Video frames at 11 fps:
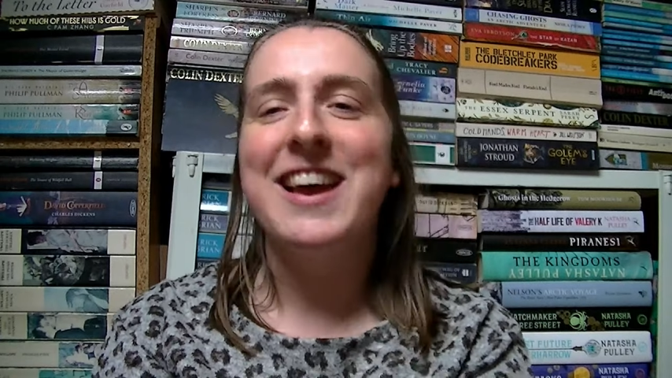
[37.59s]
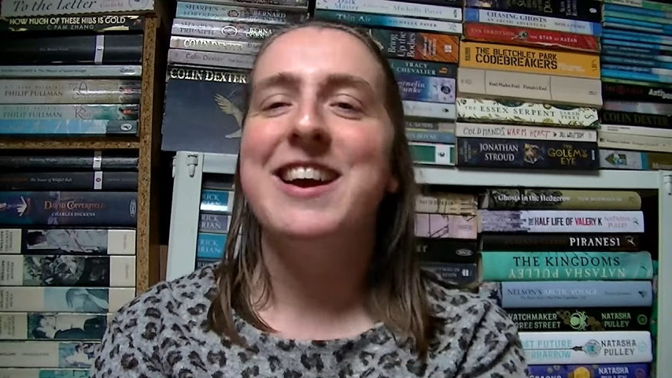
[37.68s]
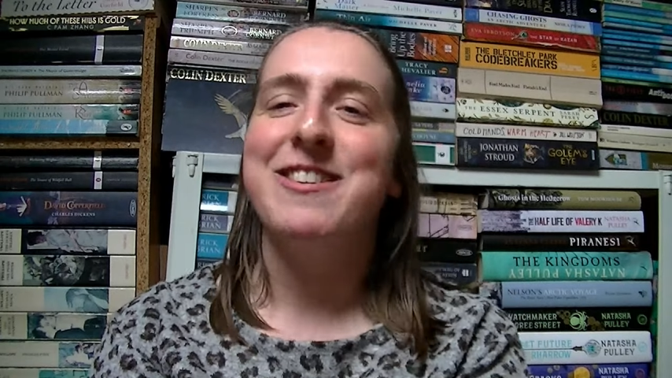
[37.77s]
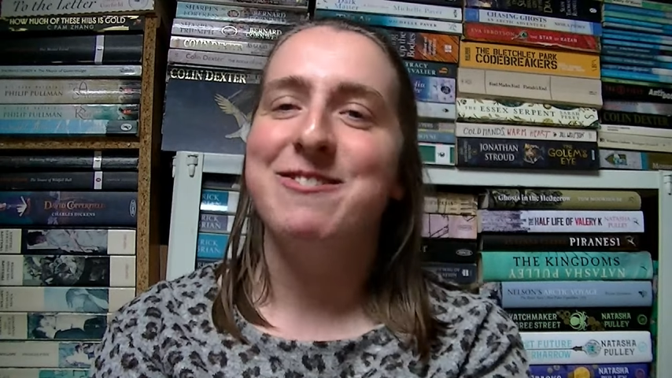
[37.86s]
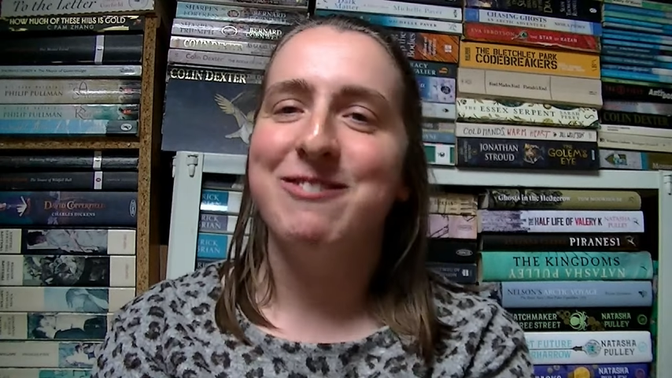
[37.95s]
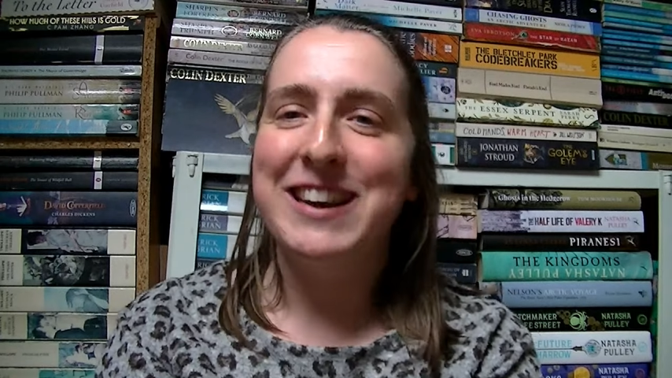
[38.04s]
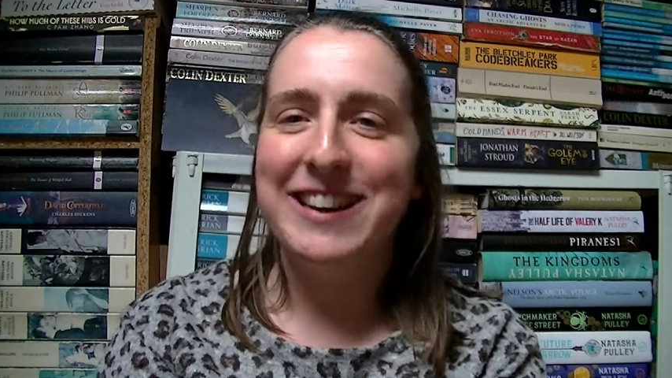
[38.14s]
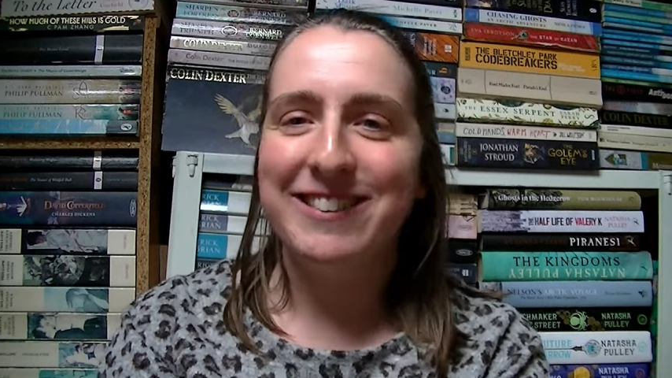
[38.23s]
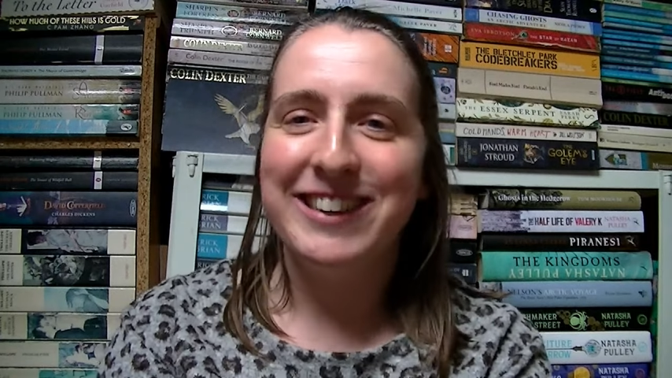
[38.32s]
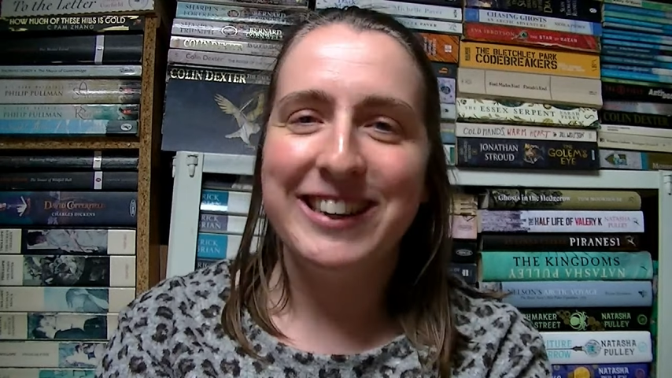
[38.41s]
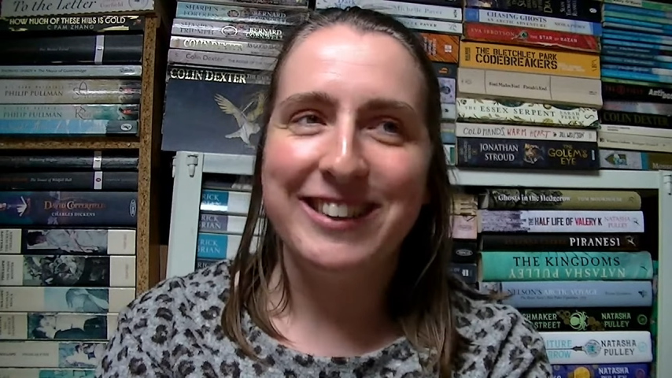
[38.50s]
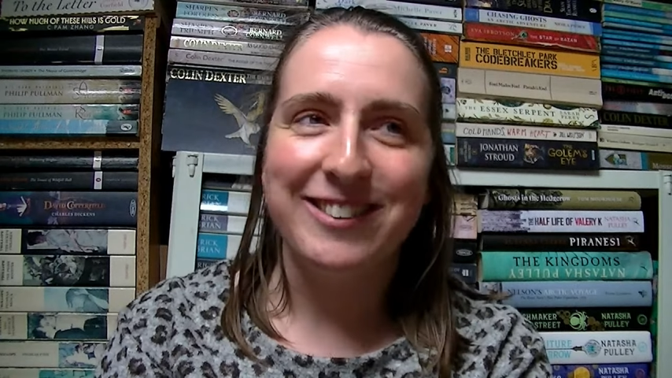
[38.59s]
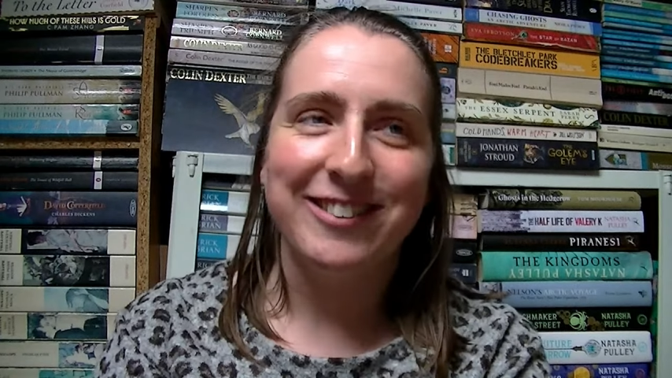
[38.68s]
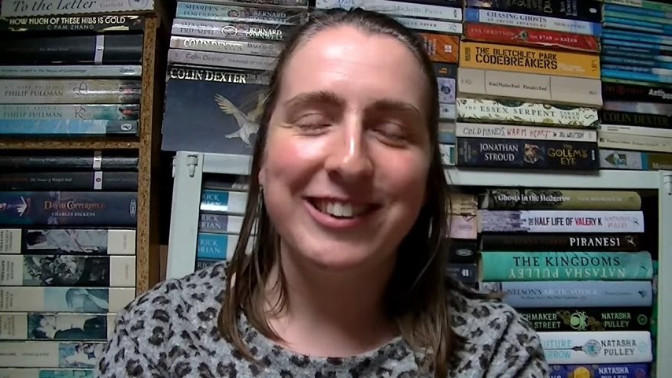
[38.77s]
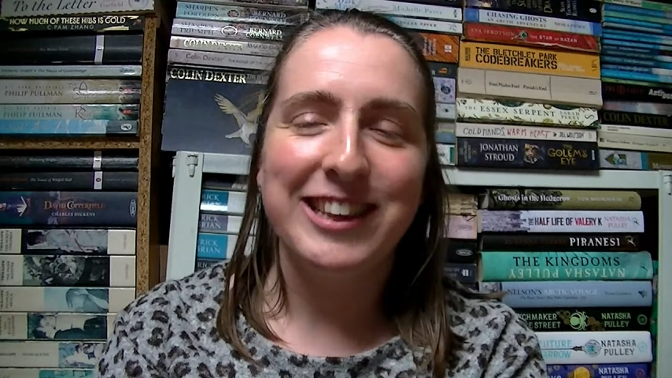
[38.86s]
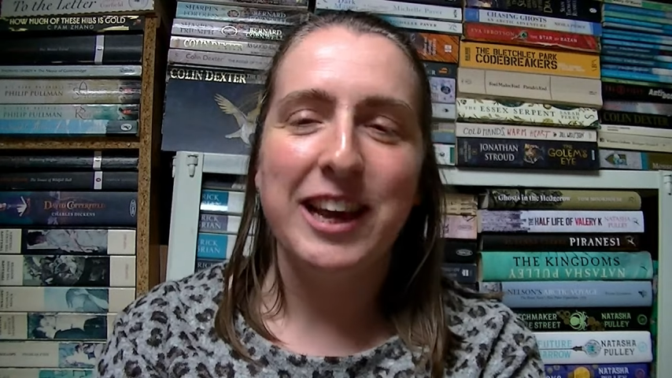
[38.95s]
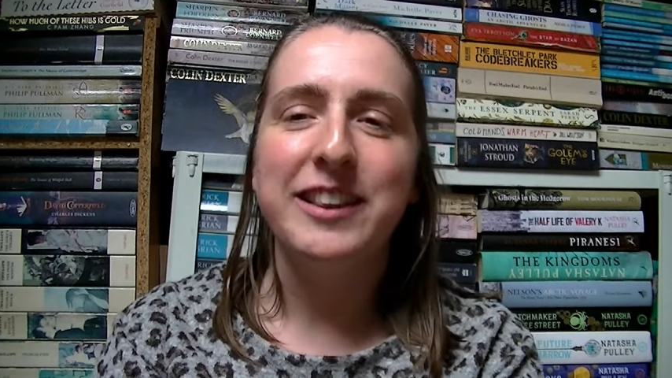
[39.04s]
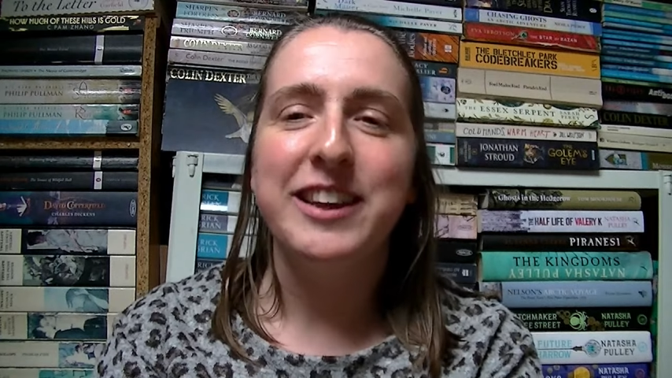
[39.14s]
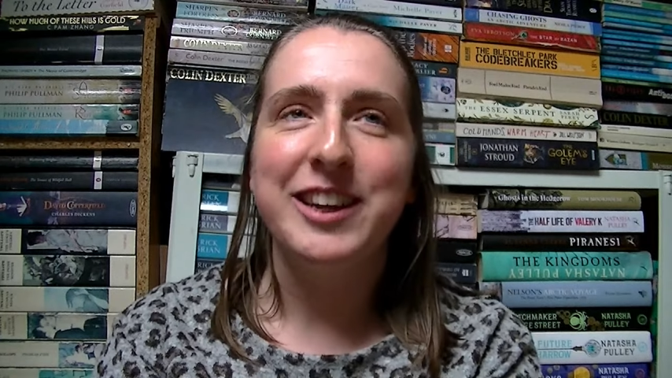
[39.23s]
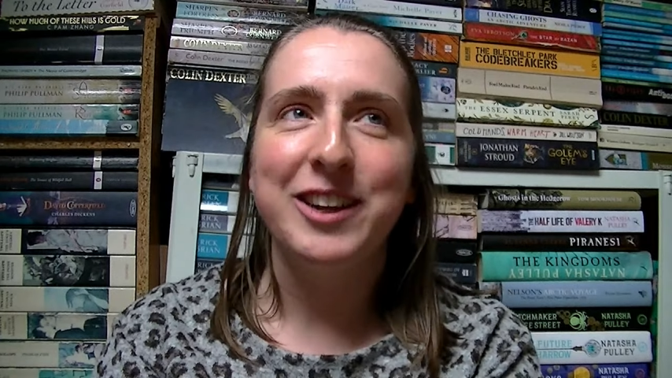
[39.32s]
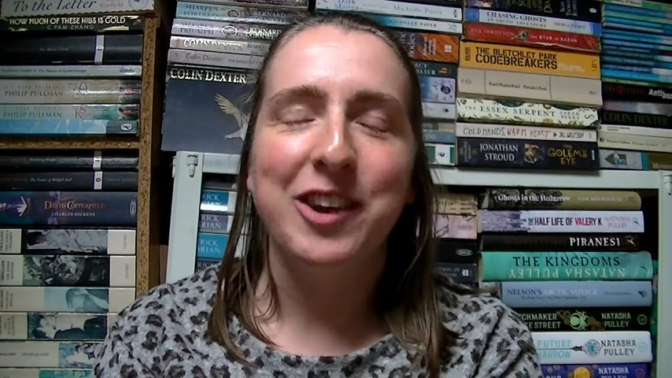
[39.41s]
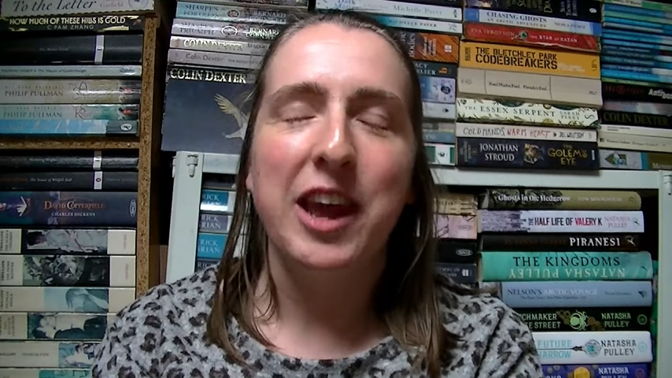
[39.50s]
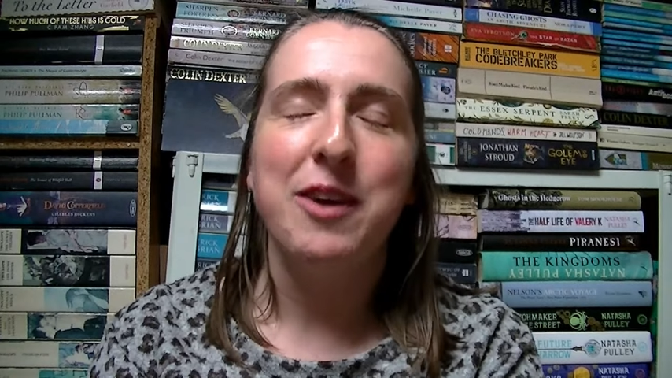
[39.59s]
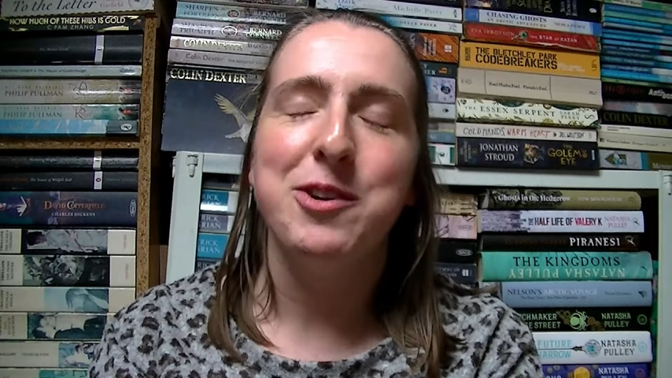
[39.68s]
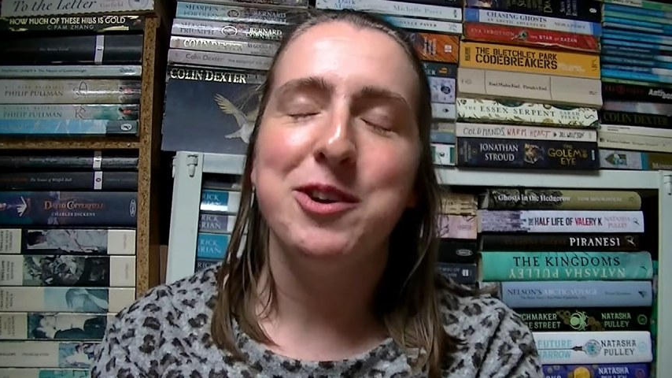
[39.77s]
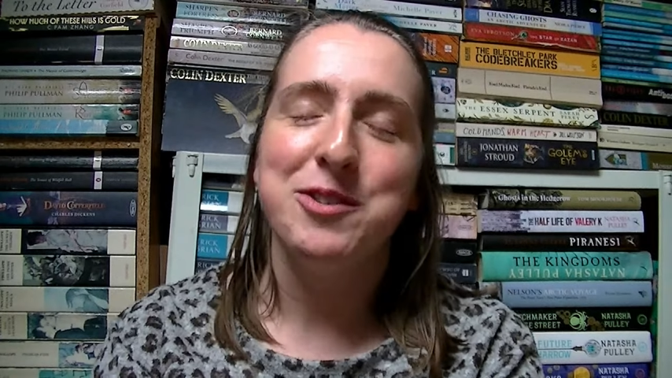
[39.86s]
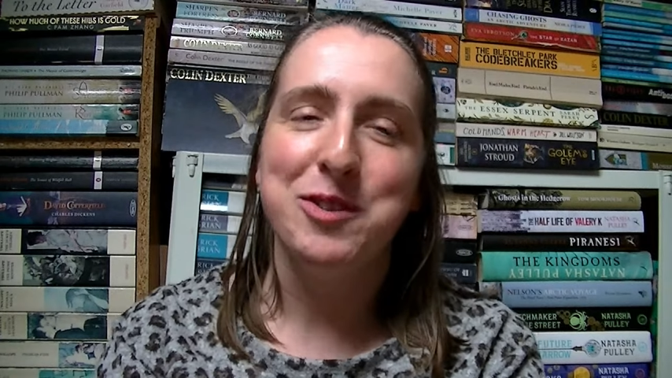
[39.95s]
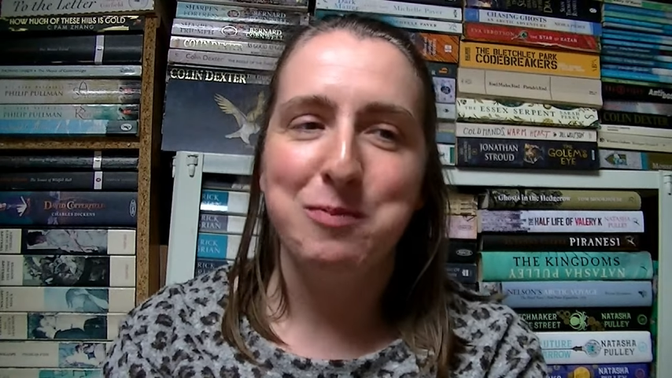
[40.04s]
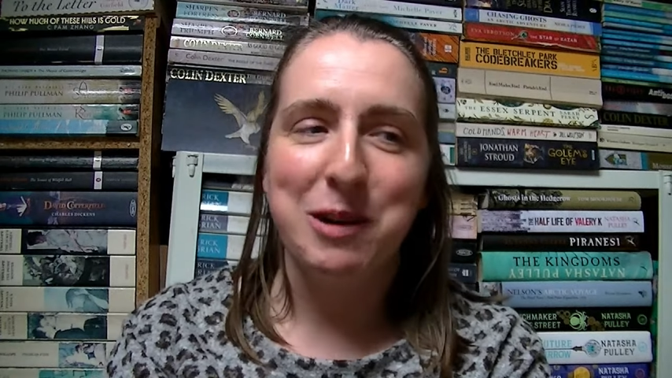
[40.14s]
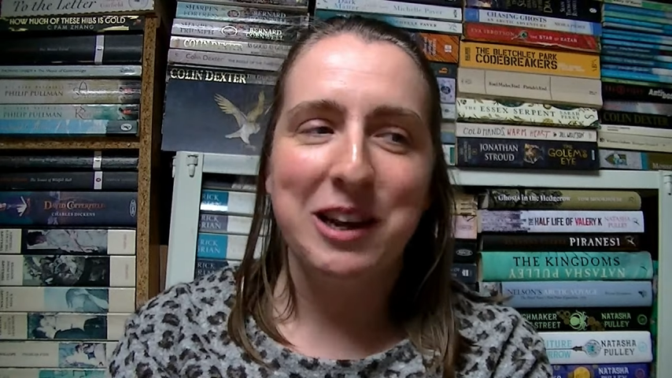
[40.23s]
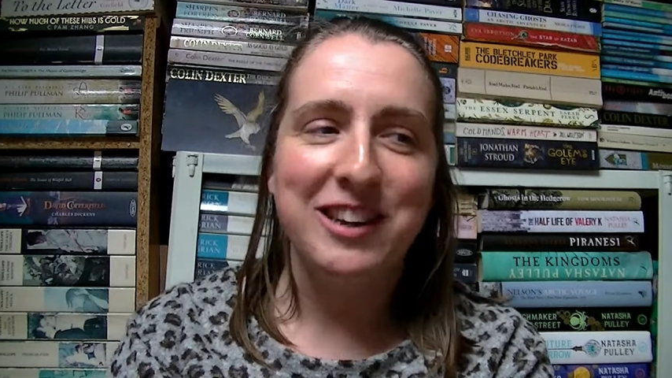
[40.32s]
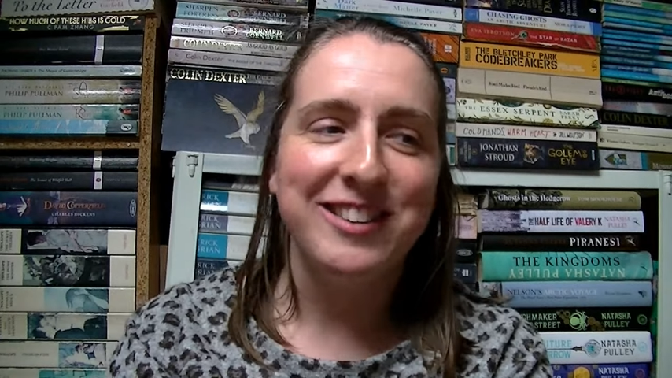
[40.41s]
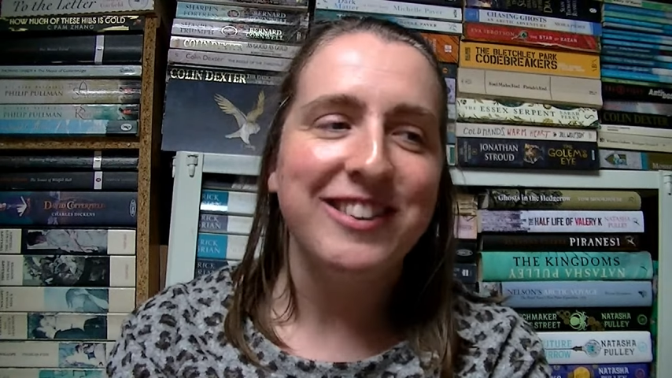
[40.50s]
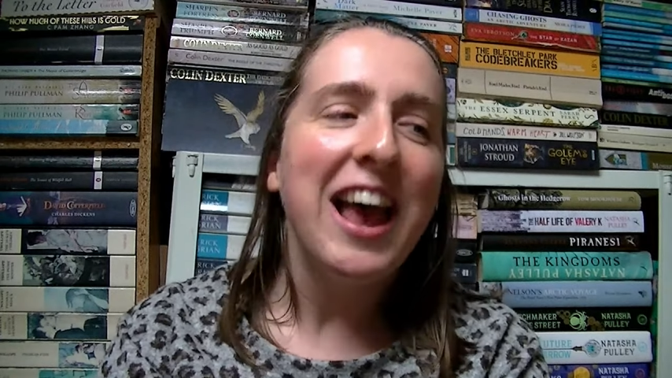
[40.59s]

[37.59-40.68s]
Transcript: and I really enjoyed that, the UK one, it was brilliant.